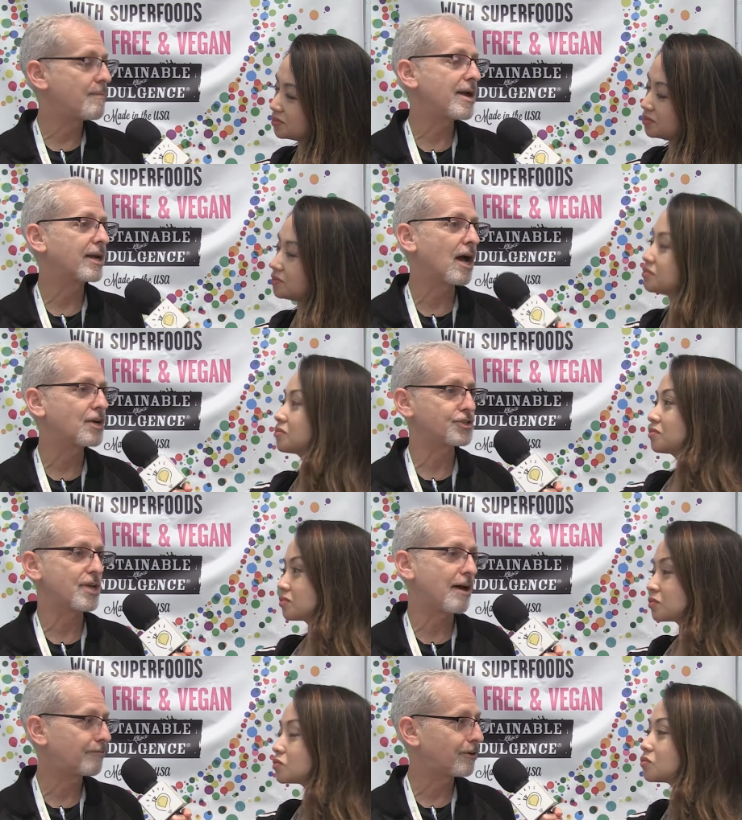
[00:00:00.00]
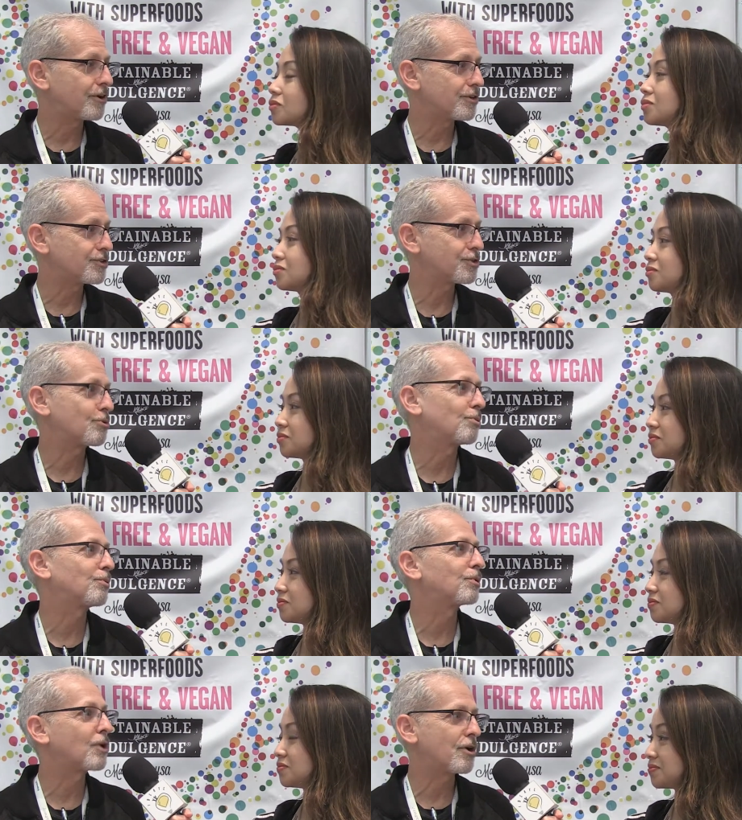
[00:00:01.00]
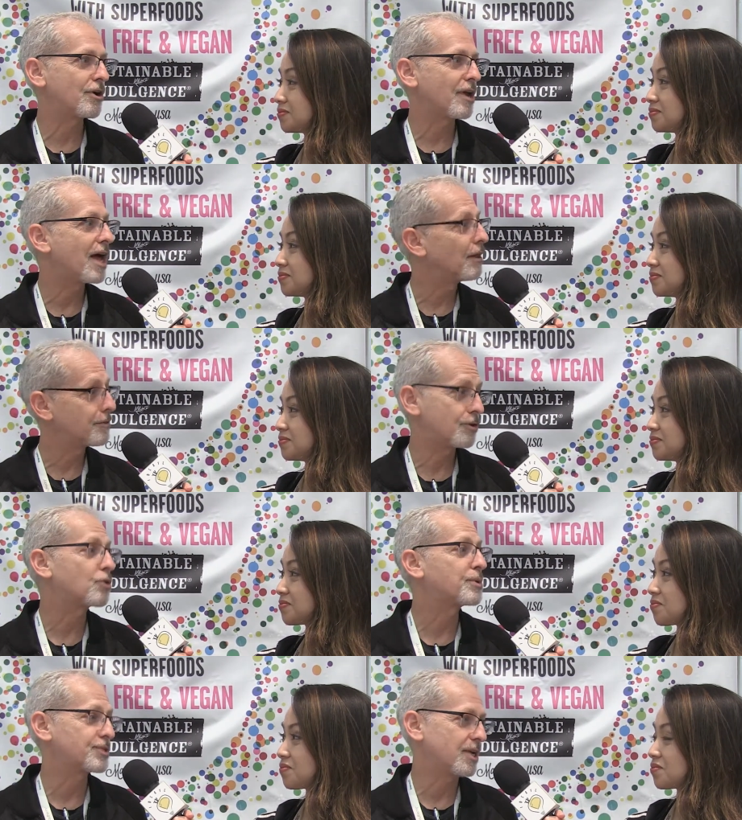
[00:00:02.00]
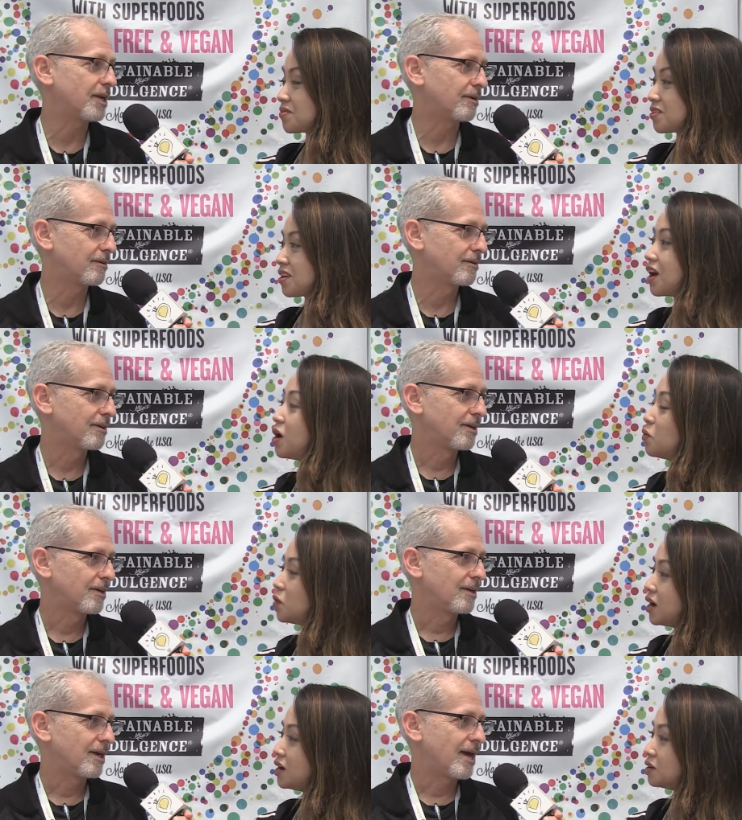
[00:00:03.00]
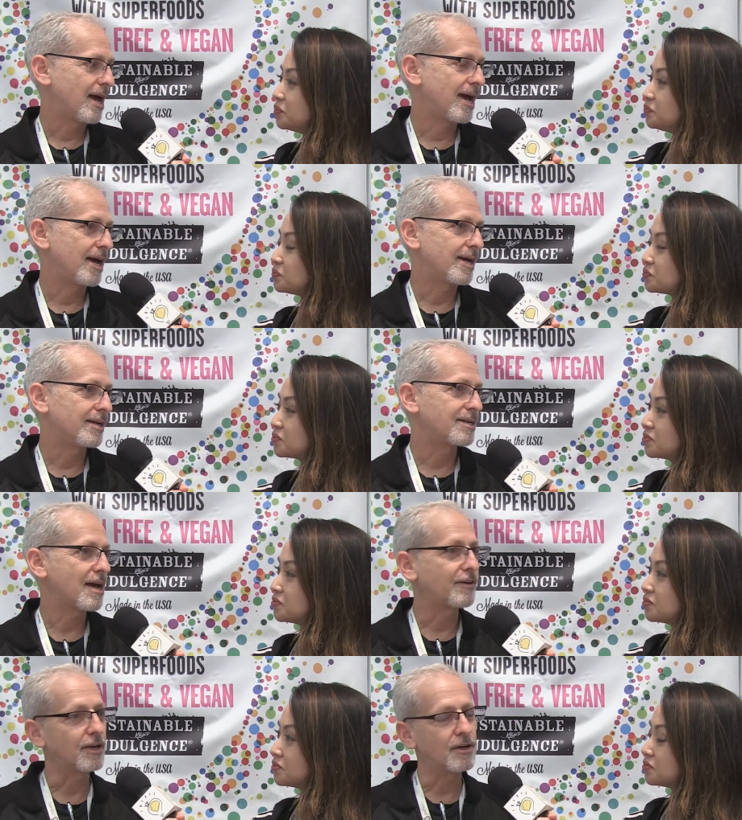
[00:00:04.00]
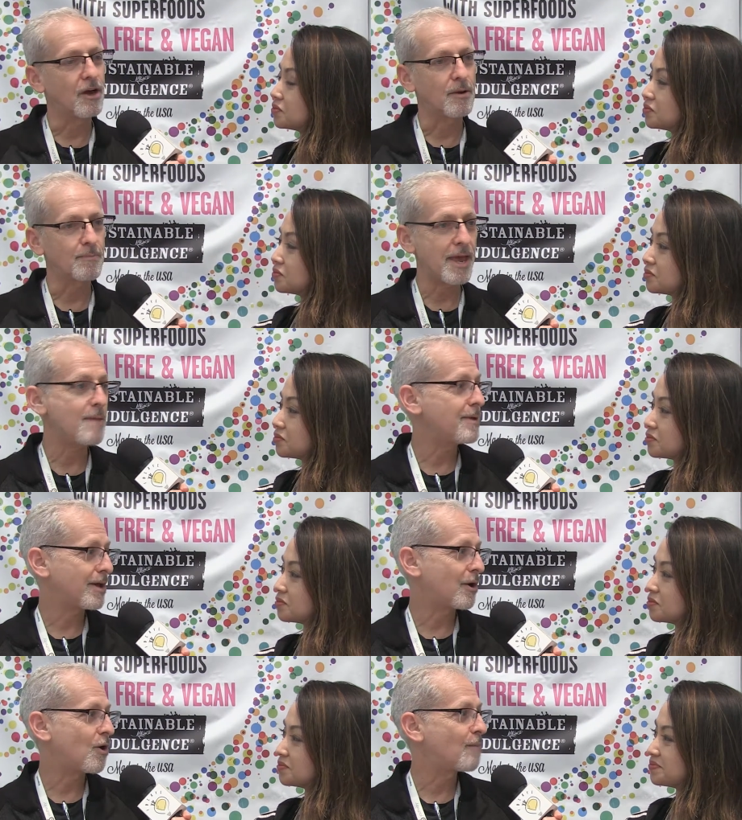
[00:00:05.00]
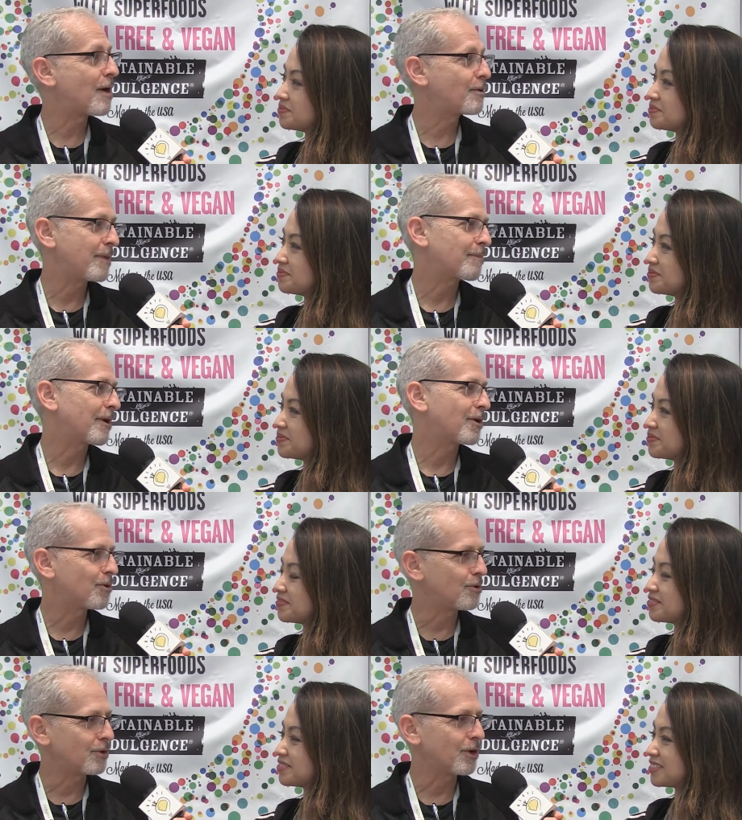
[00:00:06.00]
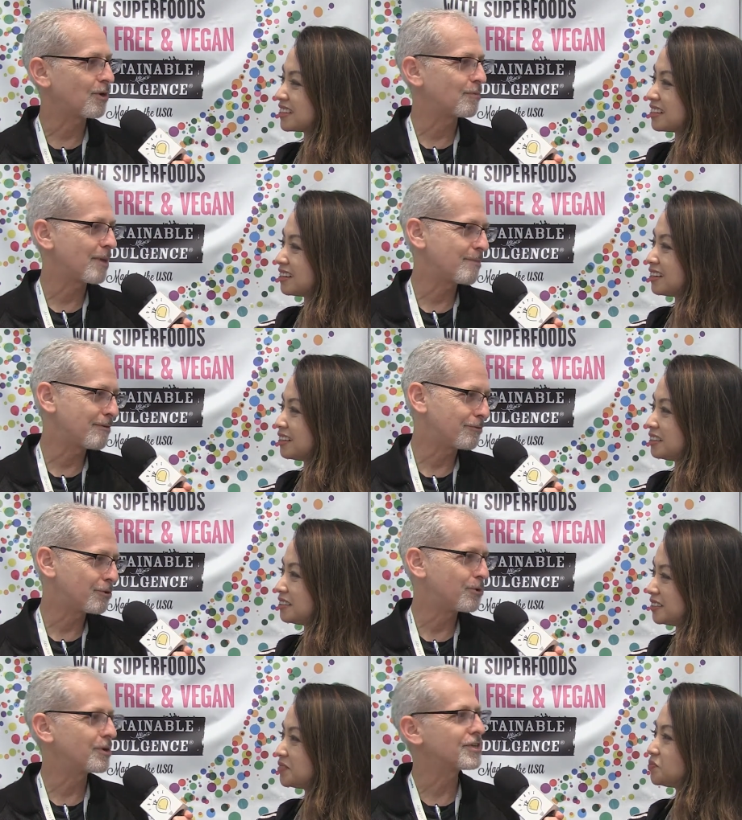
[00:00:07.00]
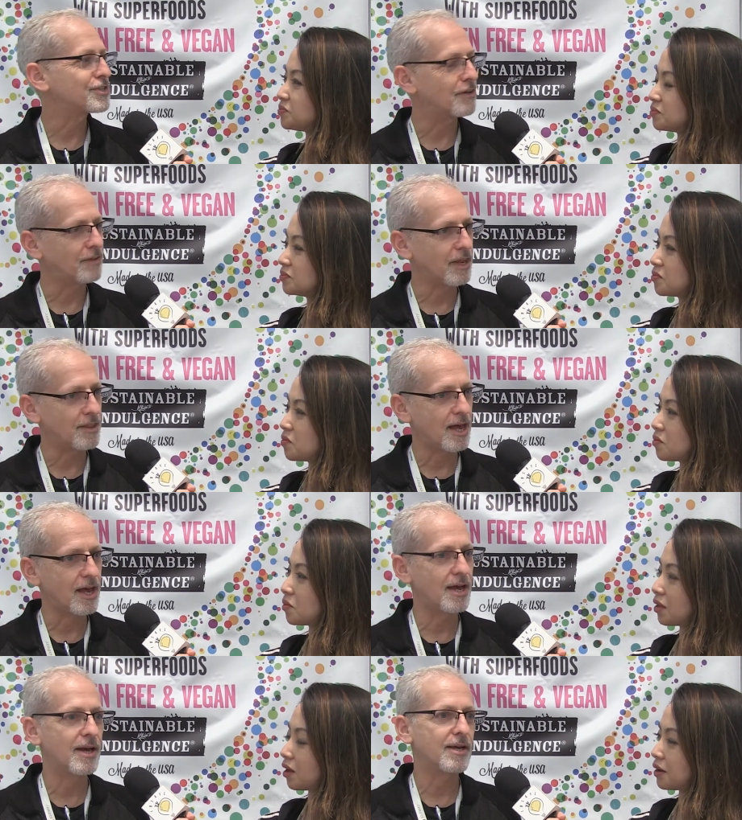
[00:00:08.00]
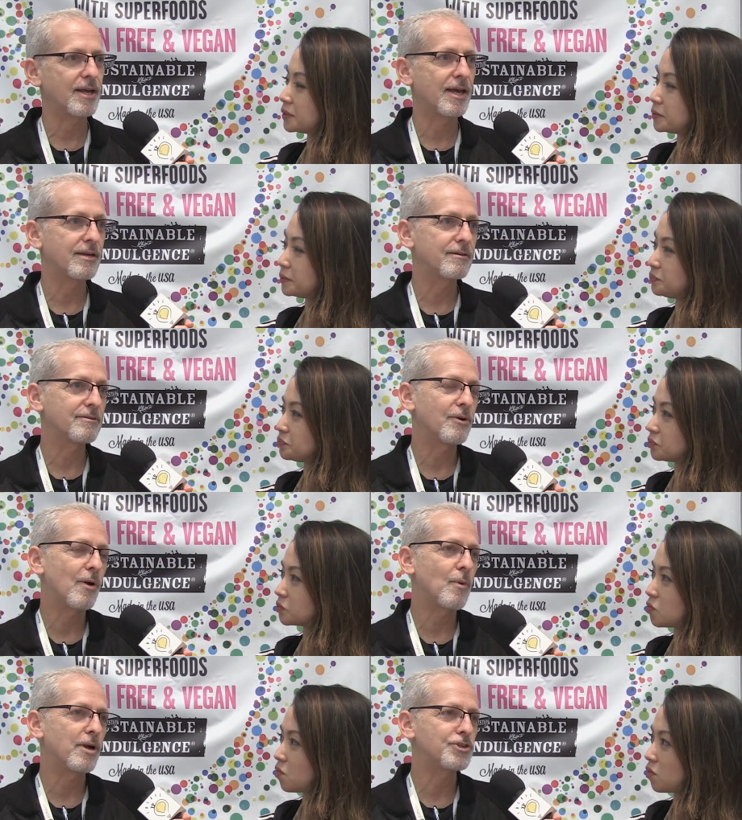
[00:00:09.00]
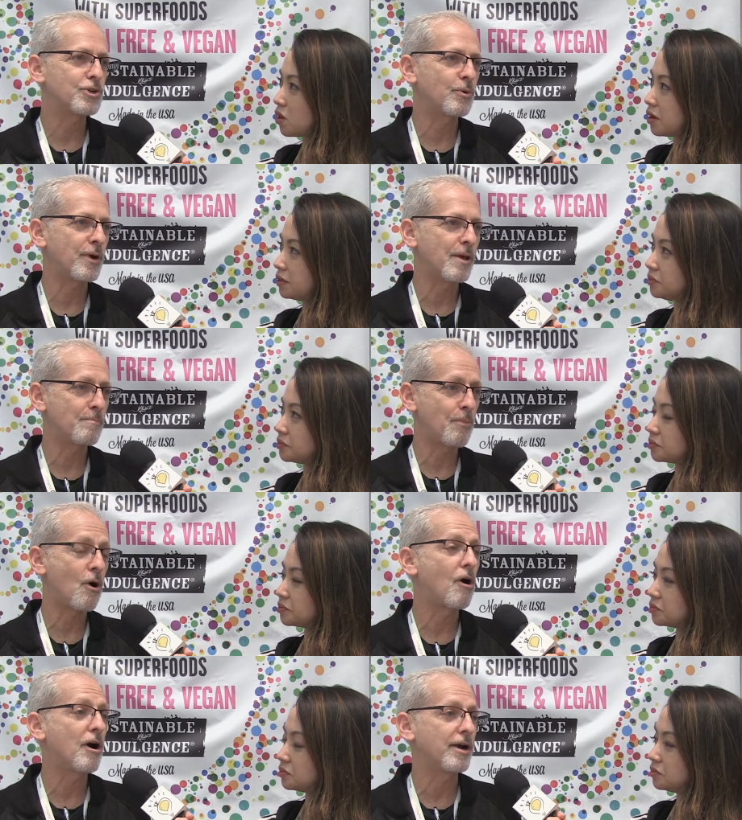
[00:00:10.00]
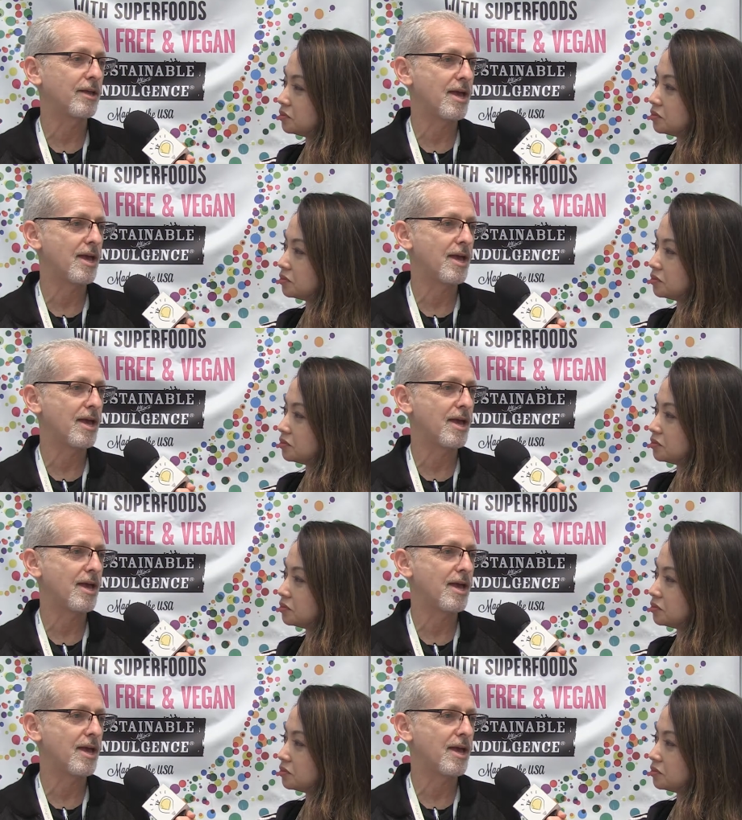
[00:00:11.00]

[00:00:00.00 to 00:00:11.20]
Speaker 1: I made a conscious effort to learn a healthier cuisine. And having a young baby at home, I would make my own, you know, baby food and stuff like that. And, you know, I wanted to impart